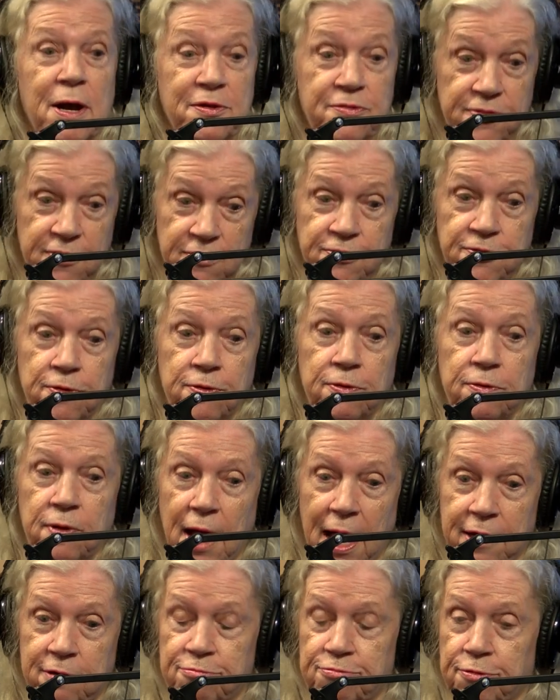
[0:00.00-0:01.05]
my sister
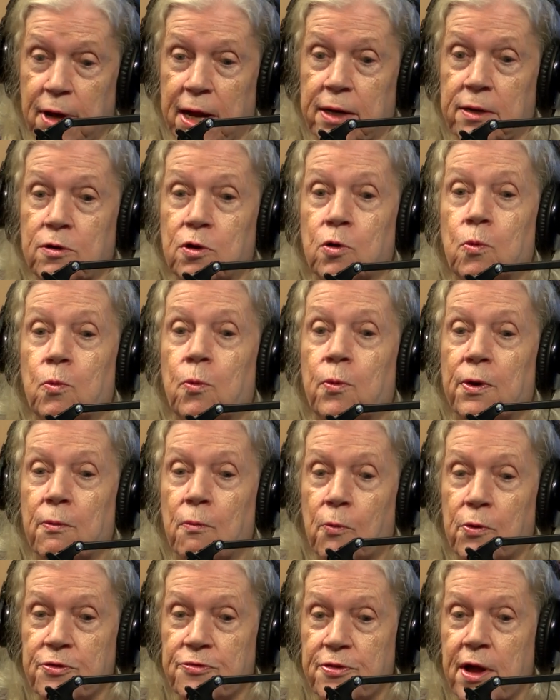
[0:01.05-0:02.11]
had a friend who
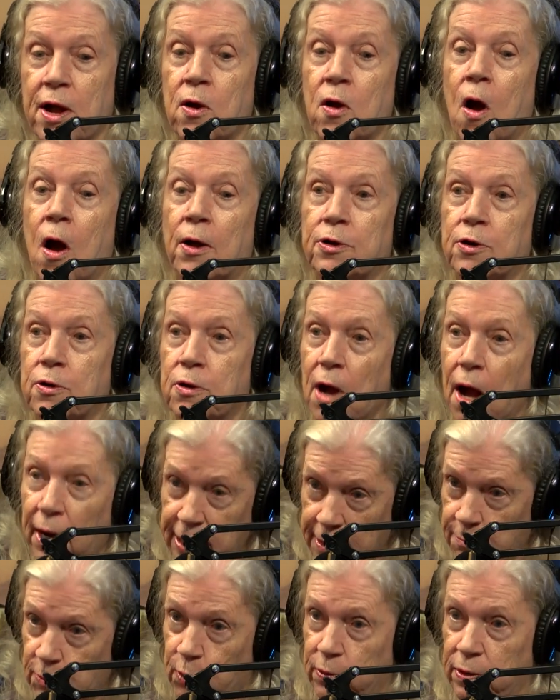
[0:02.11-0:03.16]
was there on her
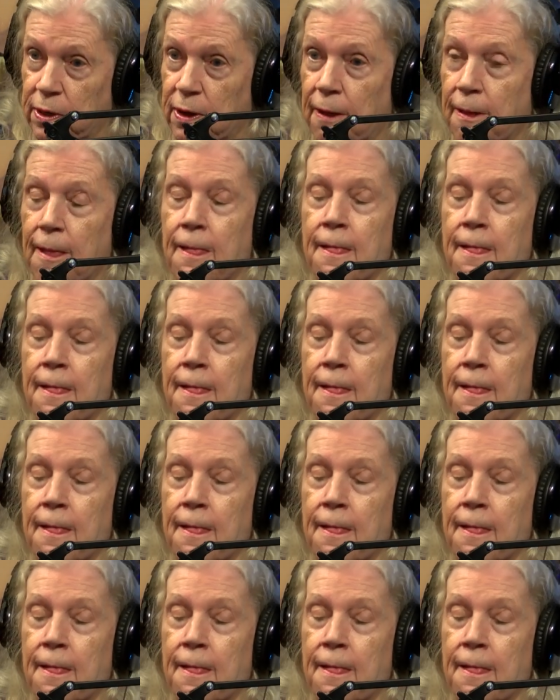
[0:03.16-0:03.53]
honeymoon,